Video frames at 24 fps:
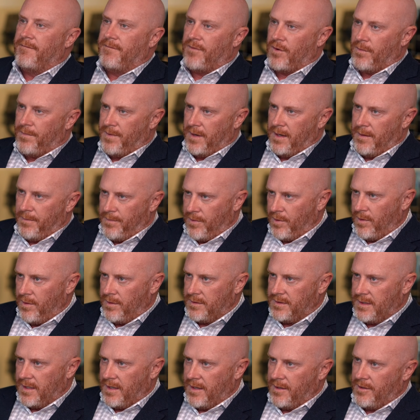for people
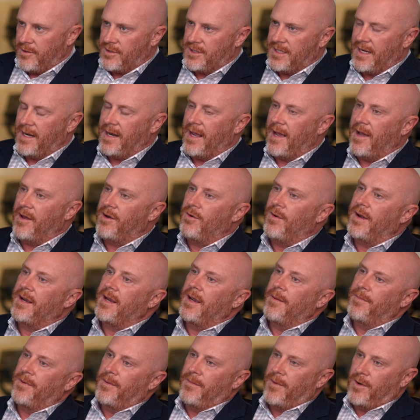to understand, how do I
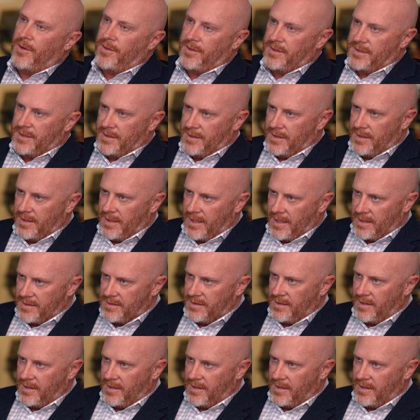get promoted to the next